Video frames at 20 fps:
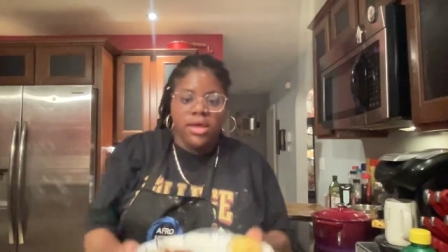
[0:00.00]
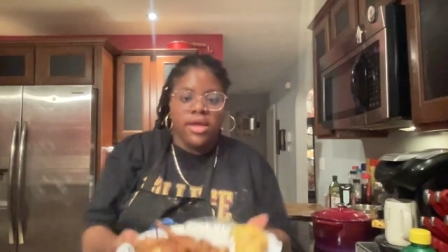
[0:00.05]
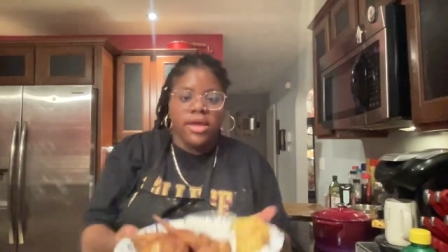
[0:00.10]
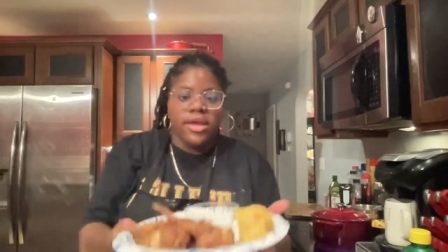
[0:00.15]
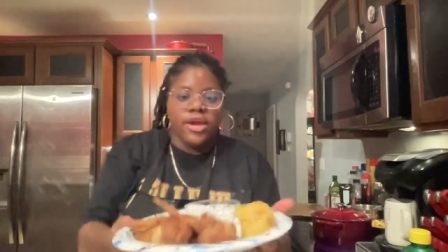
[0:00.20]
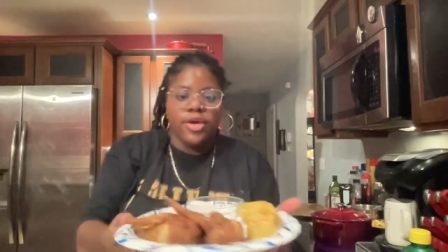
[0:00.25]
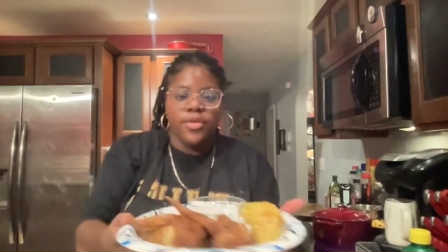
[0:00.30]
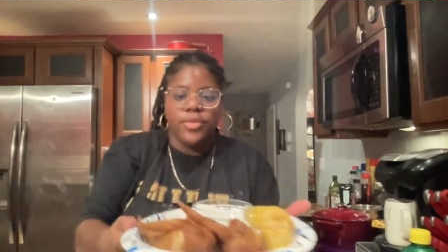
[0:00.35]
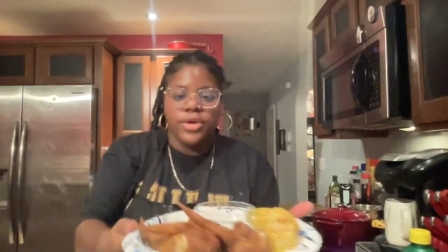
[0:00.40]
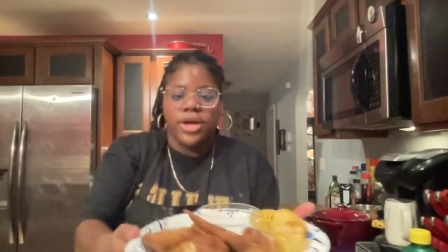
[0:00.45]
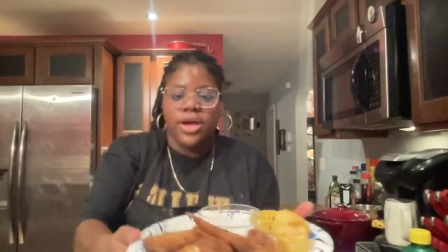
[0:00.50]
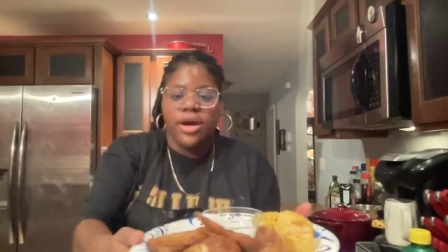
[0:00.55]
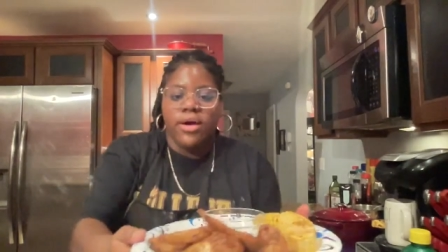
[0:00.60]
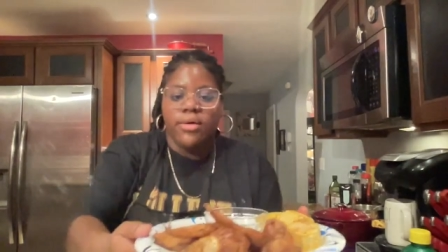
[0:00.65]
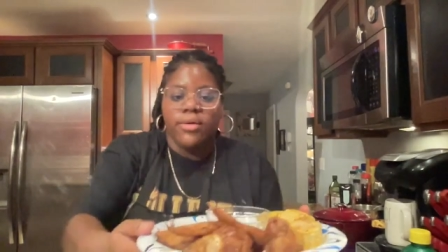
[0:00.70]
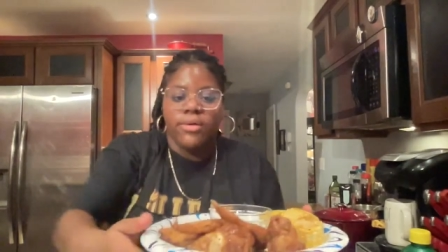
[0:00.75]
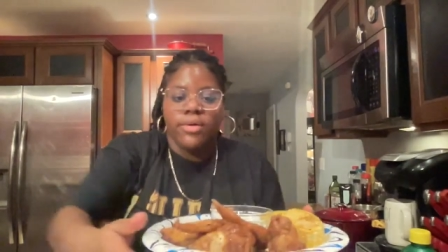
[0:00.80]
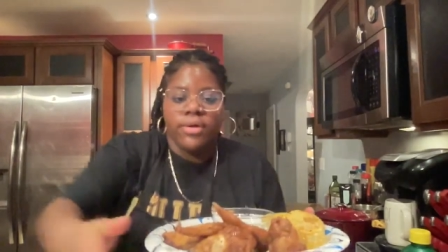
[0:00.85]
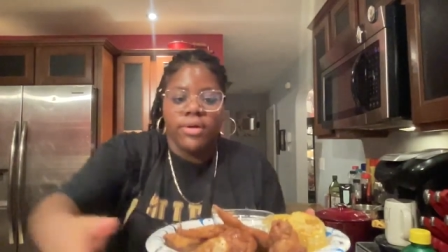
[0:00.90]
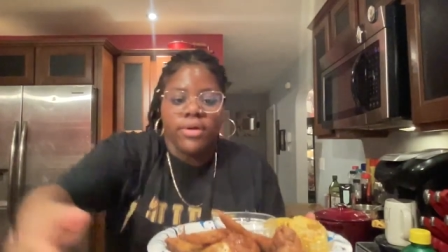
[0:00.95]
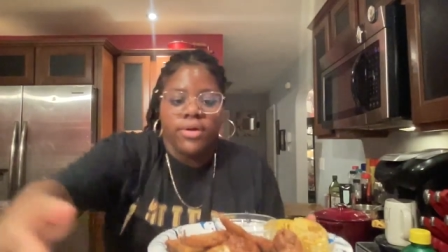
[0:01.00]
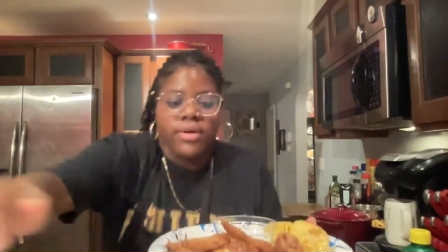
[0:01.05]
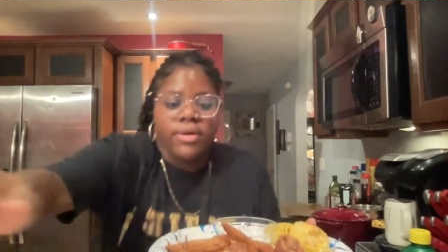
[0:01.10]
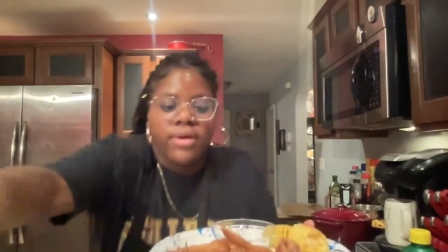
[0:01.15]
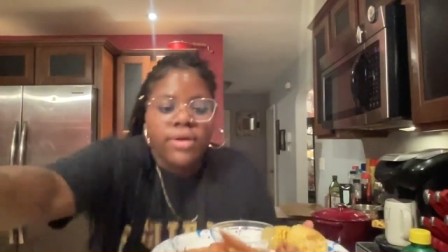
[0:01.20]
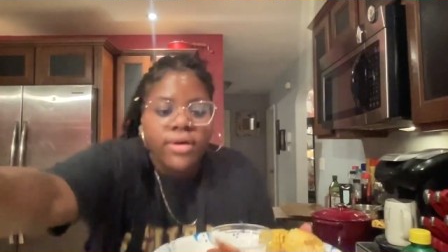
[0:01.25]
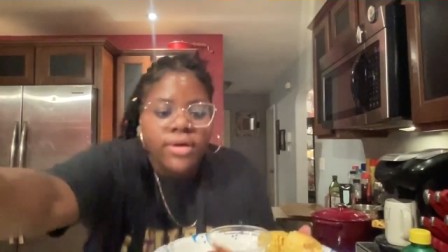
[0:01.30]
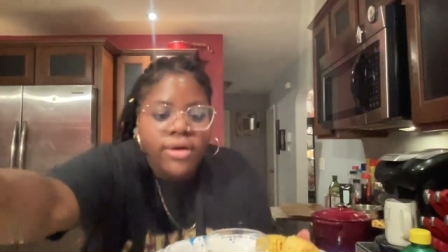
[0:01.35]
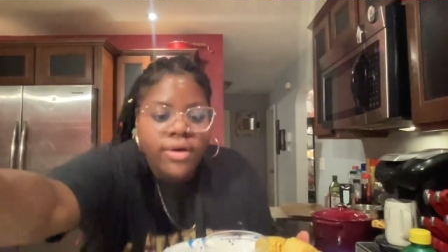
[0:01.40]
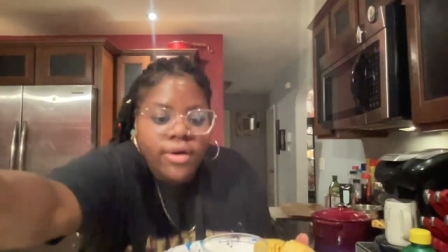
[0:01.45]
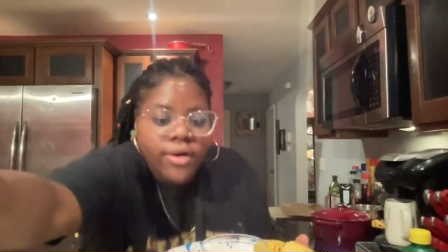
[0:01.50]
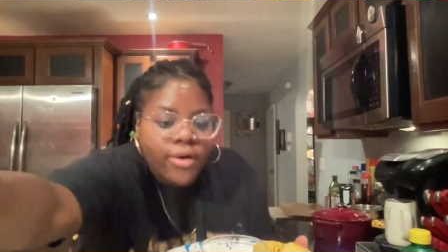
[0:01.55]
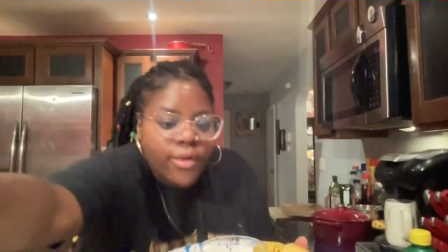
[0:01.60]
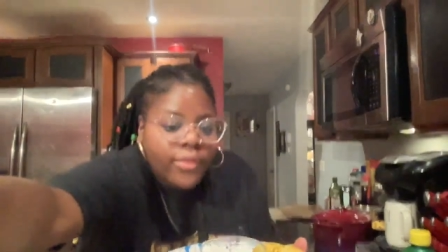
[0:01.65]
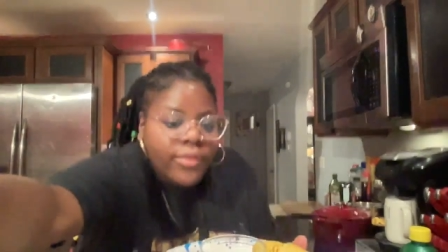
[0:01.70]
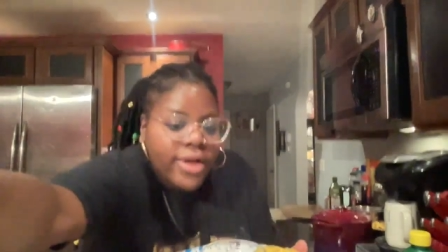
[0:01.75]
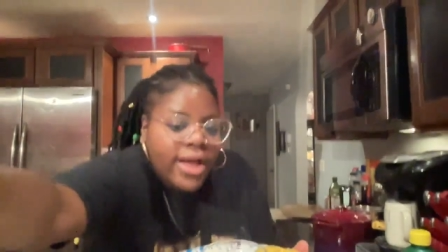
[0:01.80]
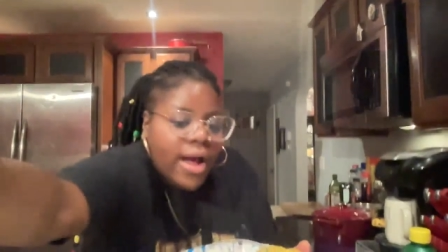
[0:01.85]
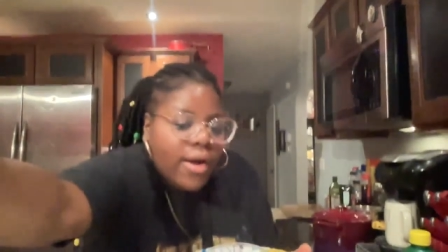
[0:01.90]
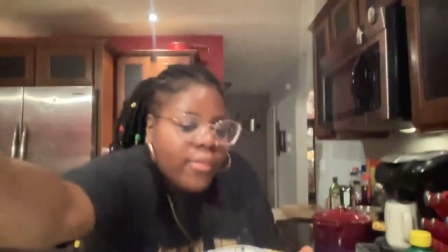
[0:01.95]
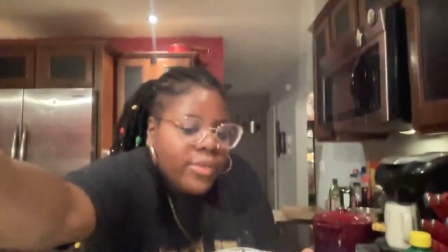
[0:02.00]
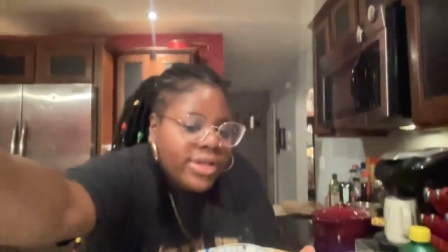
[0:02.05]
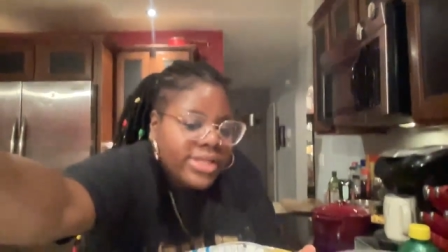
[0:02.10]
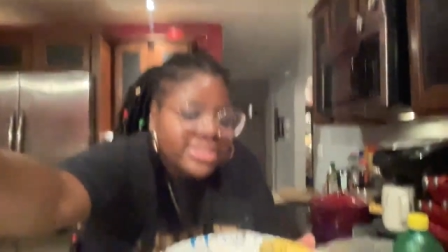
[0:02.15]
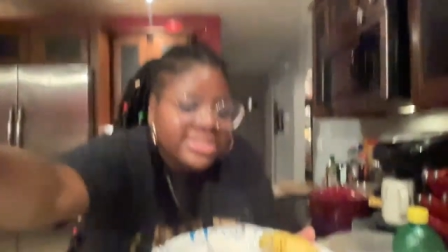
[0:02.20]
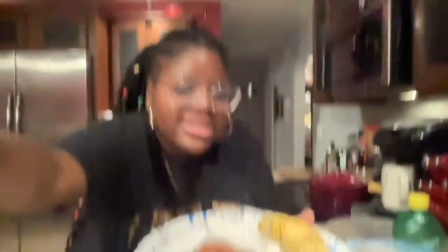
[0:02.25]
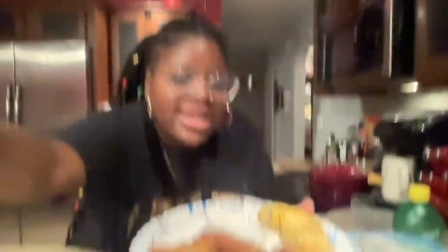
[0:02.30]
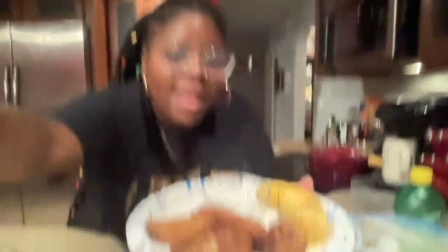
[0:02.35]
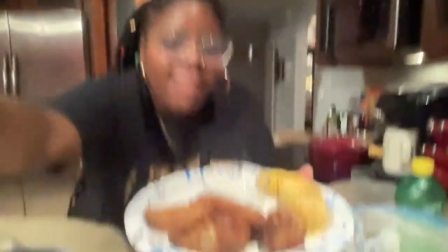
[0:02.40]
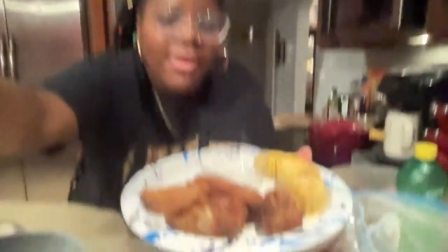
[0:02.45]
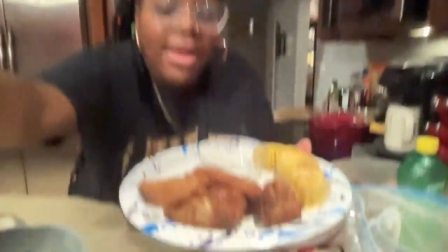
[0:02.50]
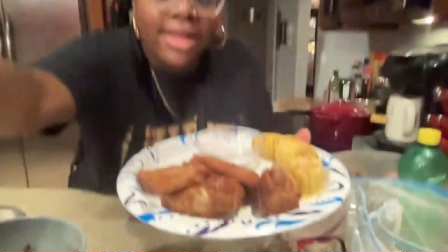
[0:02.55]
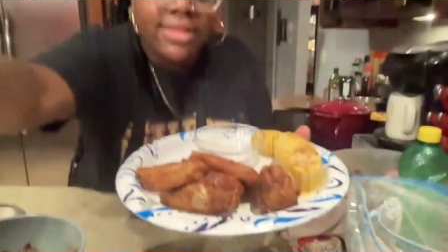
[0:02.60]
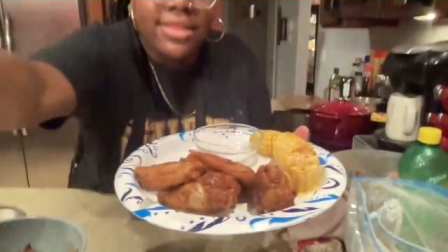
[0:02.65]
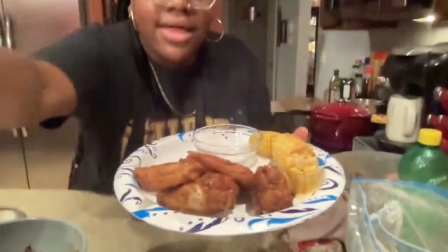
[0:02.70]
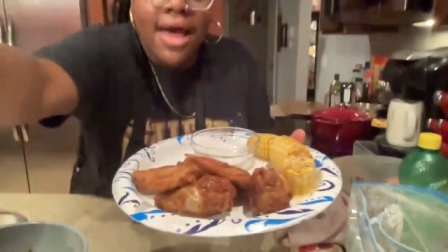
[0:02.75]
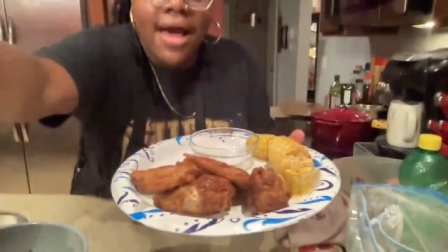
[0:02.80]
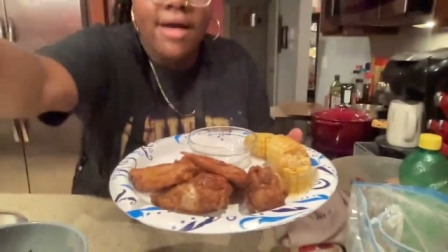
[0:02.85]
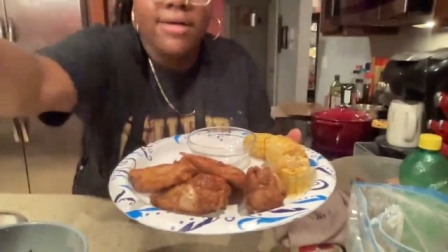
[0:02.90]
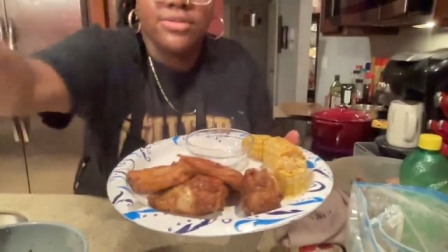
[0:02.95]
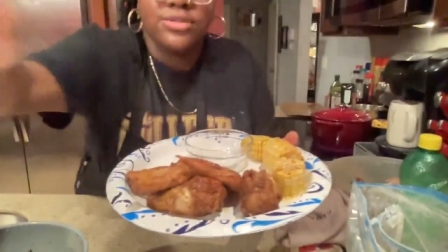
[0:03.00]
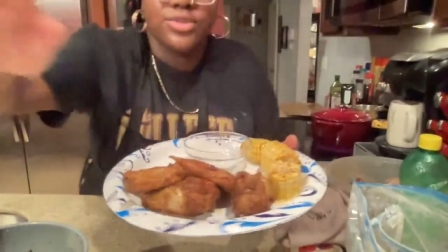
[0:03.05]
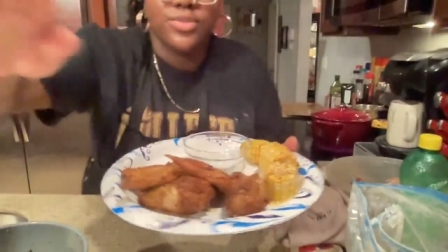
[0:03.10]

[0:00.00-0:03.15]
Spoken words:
Here we go. We got Wingstop at the house.